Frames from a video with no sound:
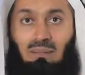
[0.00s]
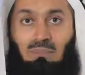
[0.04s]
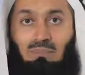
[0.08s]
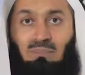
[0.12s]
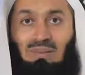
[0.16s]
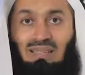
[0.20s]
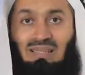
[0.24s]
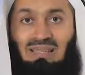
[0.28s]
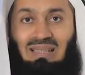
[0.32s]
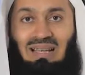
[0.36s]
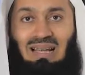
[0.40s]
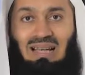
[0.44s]

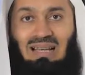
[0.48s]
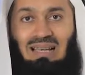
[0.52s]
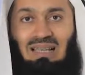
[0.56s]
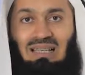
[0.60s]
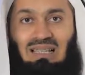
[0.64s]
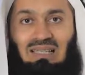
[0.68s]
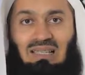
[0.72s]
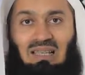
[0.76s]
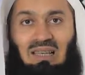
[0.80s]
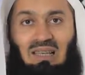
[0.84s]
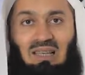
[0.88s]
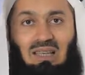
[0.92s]

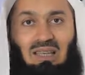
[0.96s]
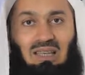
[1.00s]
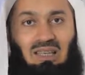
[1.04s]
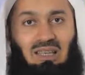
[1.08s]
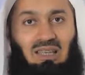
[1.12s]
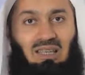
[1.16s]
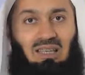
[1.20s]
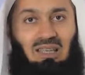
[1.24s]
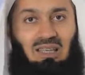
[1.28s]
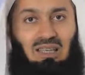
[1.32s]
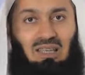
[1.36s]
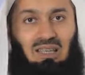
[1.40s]
besides
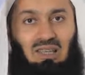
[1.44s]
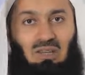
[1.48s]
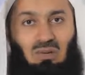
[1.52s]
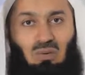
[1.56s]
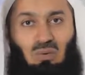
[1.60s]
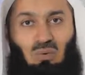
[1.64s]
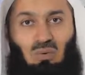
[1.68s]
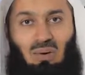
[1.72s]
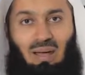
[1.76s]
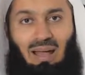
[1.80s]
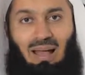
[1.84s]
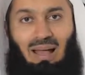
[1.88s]
he
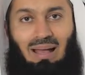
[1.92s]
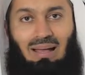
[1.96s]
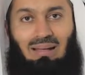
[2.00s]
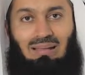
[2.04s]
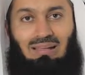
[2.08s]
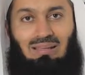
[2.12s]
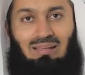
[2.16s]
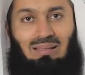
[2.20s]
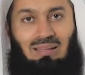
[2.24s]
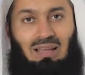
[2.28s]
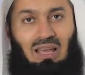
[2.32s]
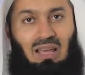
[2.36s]
who
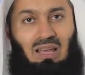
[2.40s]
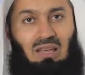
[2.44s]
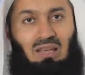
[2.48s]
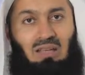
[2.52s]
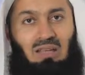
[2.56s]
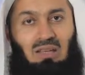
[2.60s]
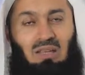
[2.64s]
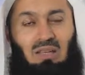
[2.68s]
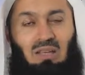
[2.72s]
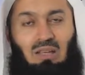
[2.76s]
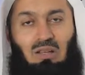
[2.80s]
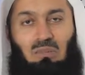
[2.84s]
has
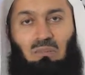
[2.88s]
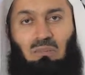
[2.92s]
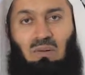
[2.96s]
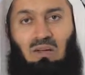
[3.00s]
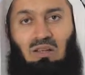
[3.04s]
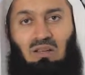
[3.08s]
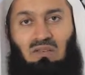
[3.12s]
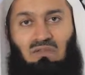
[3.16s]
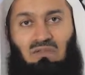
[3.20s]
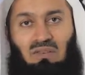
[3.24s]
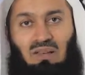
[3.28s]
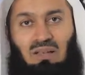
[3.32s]
a
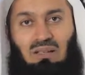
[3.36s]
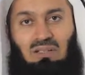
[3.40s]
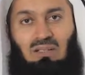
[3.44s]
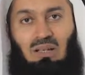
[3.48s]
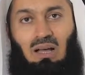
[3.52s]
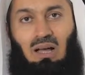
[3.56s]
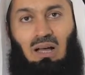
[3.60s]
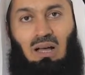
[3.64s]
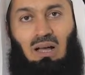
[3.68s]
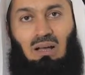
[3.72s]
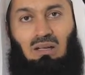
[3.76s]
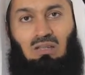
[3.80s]
perfect
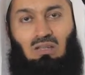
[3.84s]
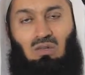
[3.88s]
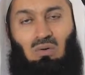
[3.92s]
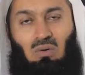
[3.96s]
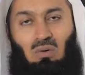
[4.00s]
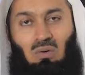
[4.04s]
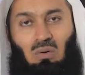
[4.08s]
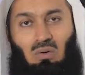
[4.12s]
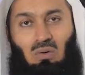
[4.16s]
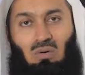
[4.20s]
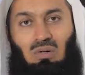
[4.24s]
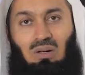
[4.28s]
heart
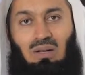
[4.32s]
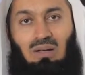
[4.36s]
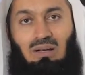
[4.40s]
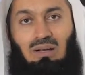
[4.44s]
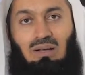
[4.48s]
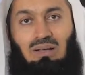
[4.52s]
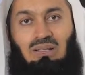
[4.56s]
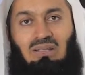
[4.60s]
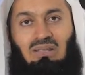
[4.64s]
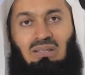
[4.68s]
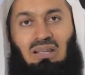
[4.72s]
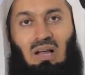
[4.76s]
or
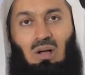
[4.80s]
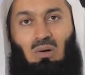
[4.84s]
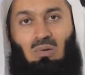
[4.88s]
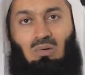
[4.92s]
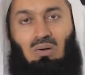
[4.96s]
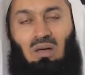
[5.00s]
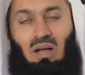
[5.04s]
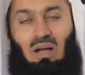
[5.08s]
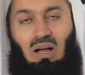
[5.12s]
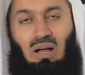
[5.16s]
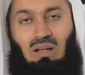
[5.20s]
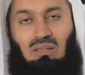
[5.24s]
a
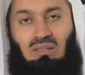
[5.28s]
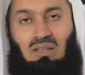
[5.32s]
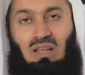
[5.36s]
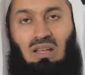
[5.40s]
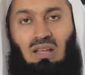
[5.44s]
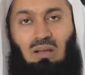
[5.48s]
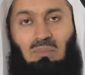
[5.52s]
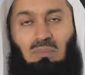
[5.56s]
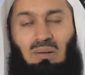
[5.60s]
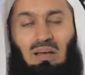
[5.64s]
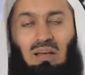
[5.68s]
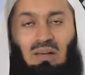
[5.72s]
sound heart.
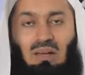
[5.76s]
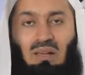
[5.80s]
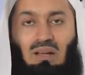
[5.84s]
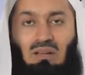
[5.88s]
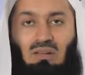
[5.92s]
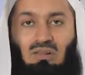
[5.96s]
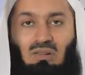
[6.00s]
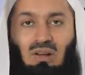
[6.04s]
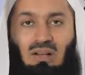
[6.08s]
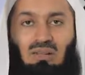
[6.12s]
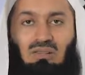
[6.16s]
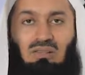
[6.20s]
May Allah
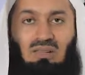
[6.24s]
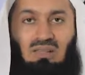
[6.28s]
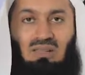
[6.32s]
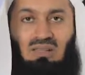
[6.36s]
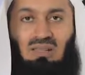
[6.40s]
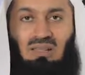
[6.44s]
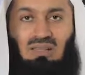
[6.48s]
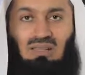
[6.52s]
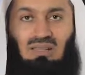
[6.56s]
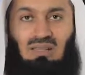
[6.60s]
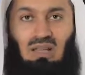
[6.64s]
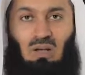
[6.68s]
grant us
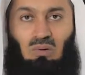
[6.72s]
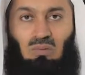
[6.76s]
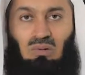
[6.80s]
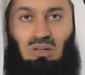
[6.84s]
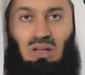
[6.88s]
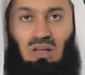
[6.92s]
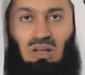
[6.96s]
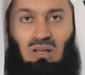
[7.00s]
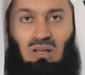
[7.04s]
that sound